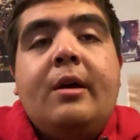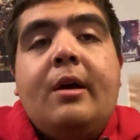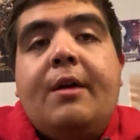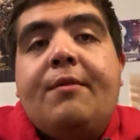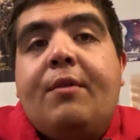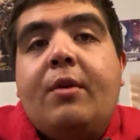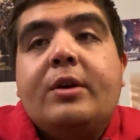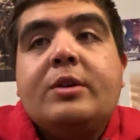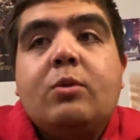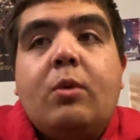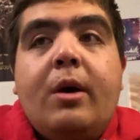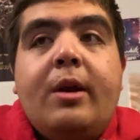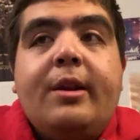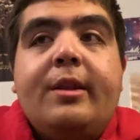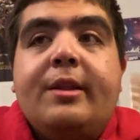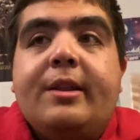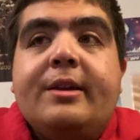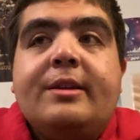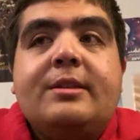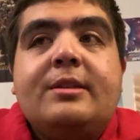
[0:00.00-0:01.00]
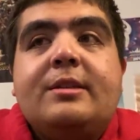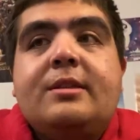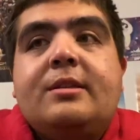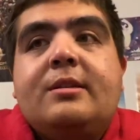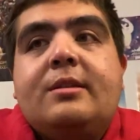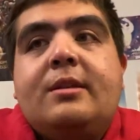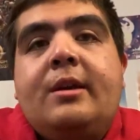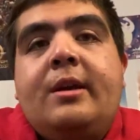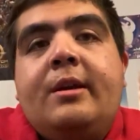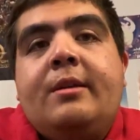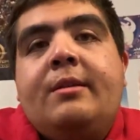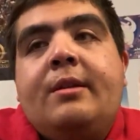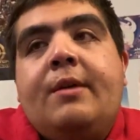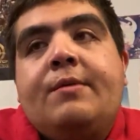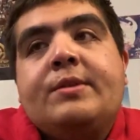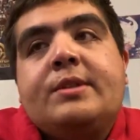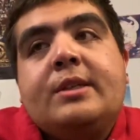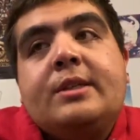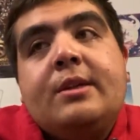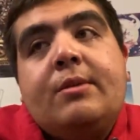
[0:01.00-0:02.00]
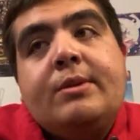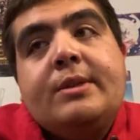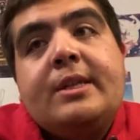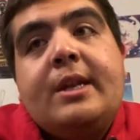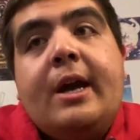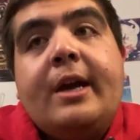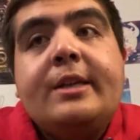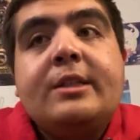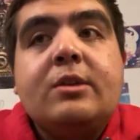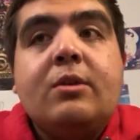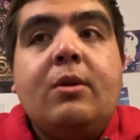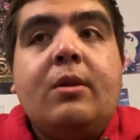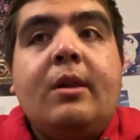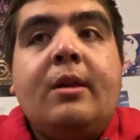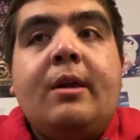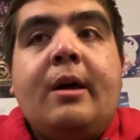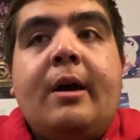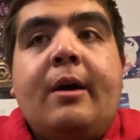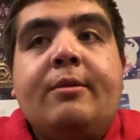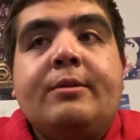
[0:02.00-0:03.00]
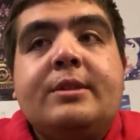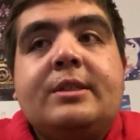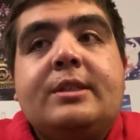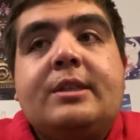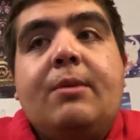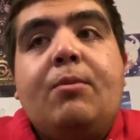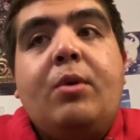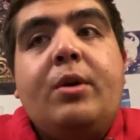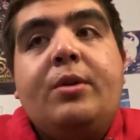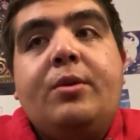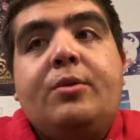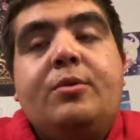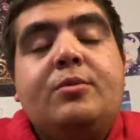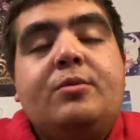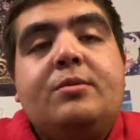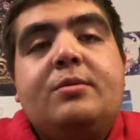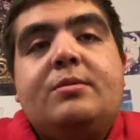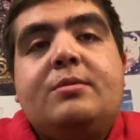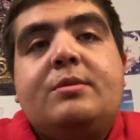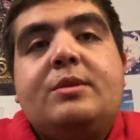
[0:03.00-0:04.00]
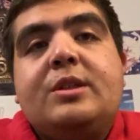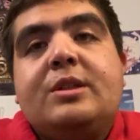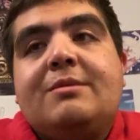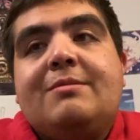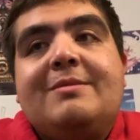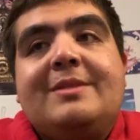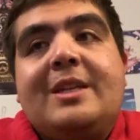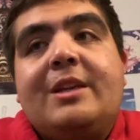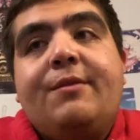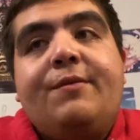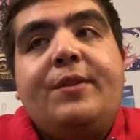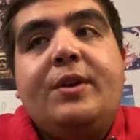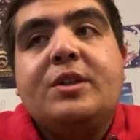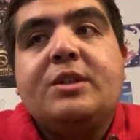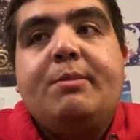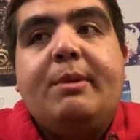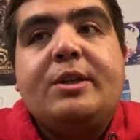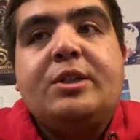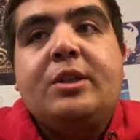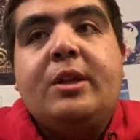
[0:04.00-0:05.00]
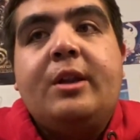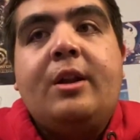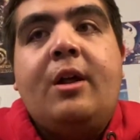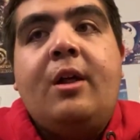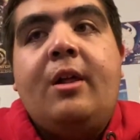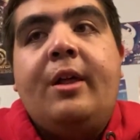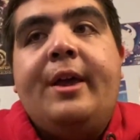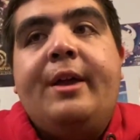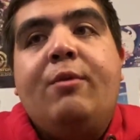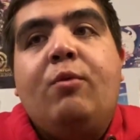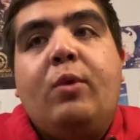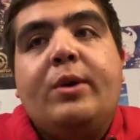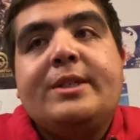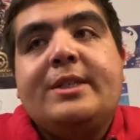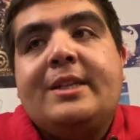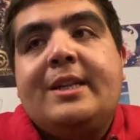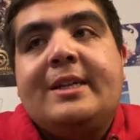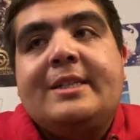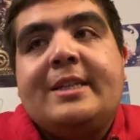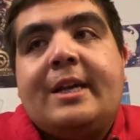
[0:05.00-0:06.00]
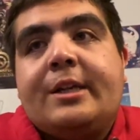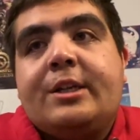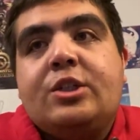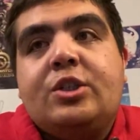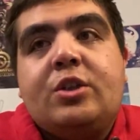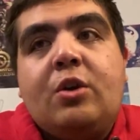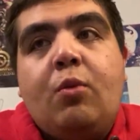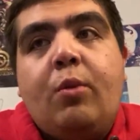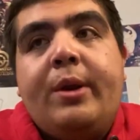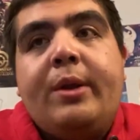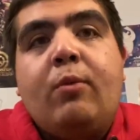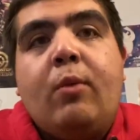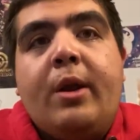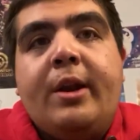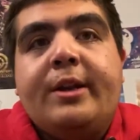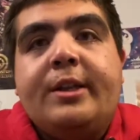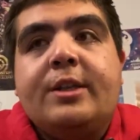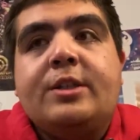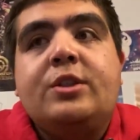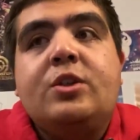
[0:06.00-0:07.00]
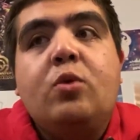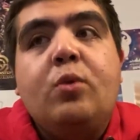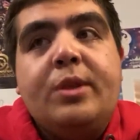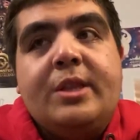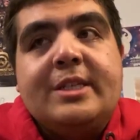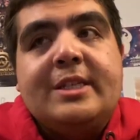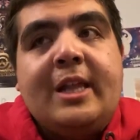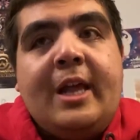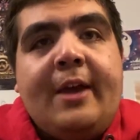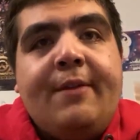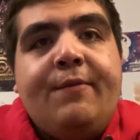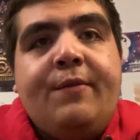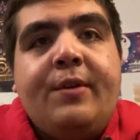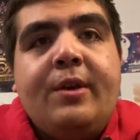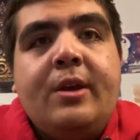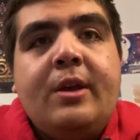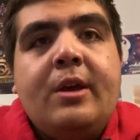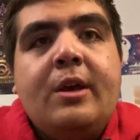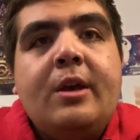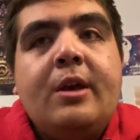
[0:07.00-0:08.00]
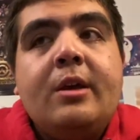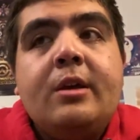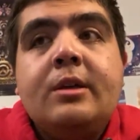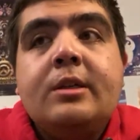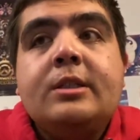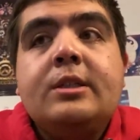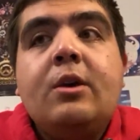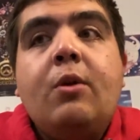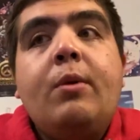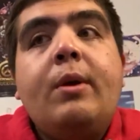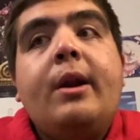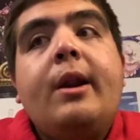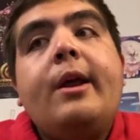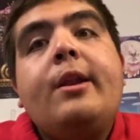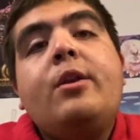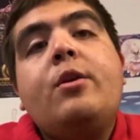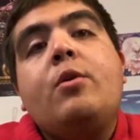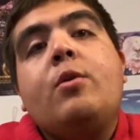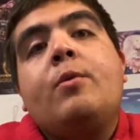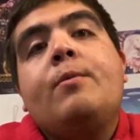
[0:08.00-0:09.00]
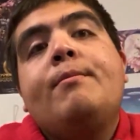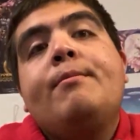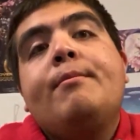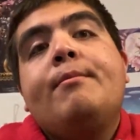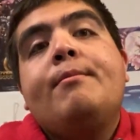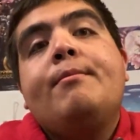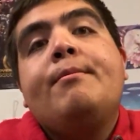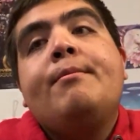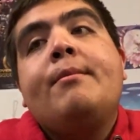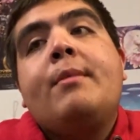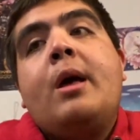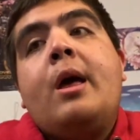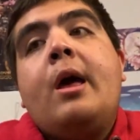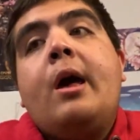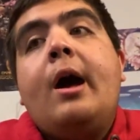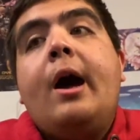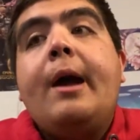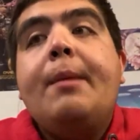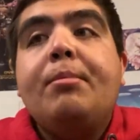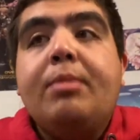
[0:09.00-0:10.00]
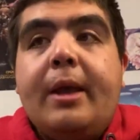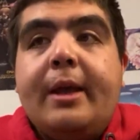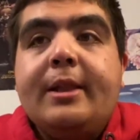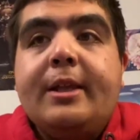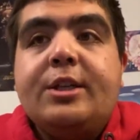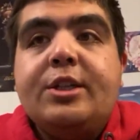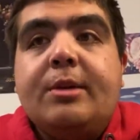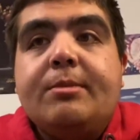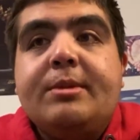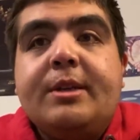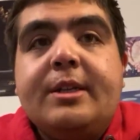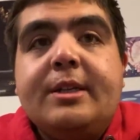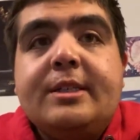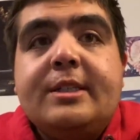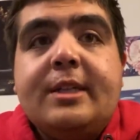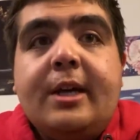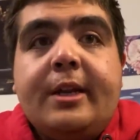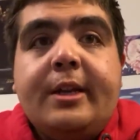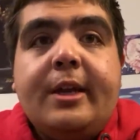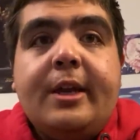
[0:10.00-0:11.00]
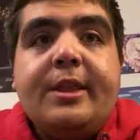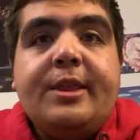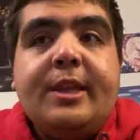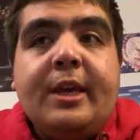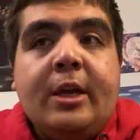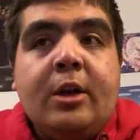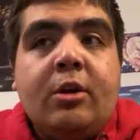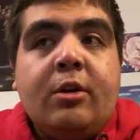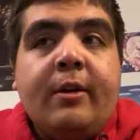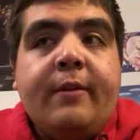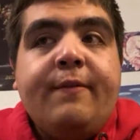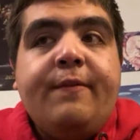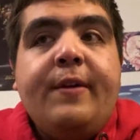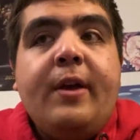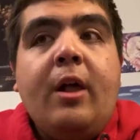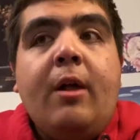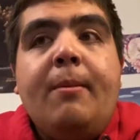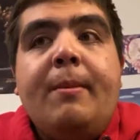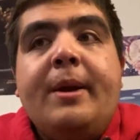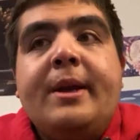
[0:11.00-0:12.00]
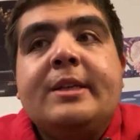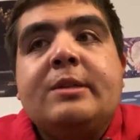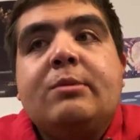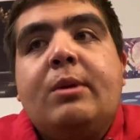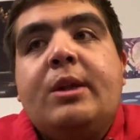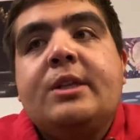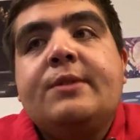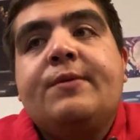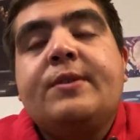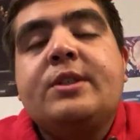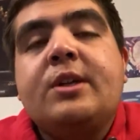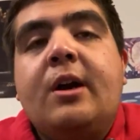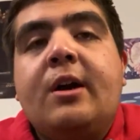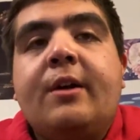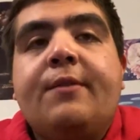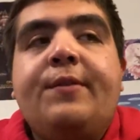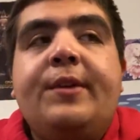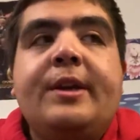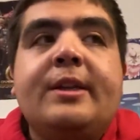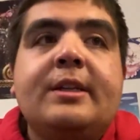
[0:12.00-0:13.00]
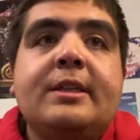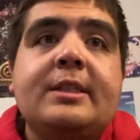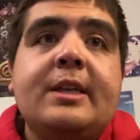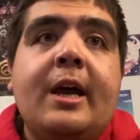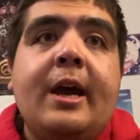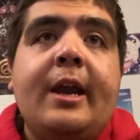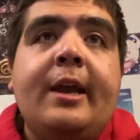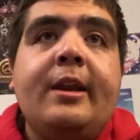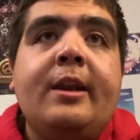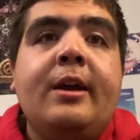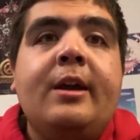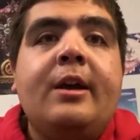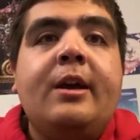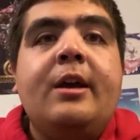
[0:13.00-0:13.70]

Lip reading: I've always wanted this, and ever since I was in high school, I was someone who just didn't feel special at all and wasn't exactly sure what he wanted to do with his life. So what did I do? I blindly jumped into studying theater and film, as well as photography and design.